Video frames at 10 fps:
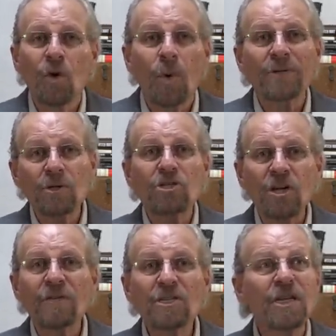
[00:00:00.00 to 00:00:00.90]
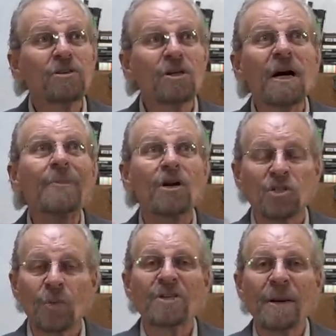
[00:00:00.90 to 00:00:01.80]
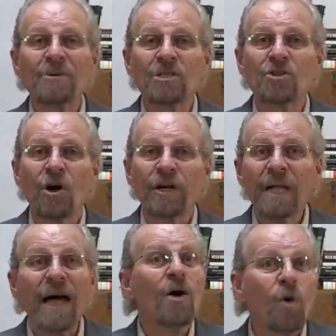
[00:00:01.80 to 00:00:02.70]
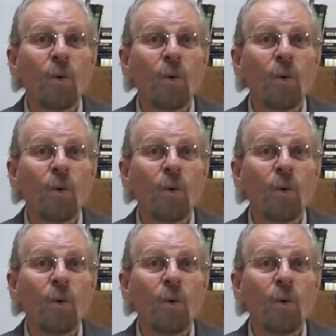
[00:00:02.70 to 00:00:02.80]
When you see these things, look up because your redemption is drawing nigh.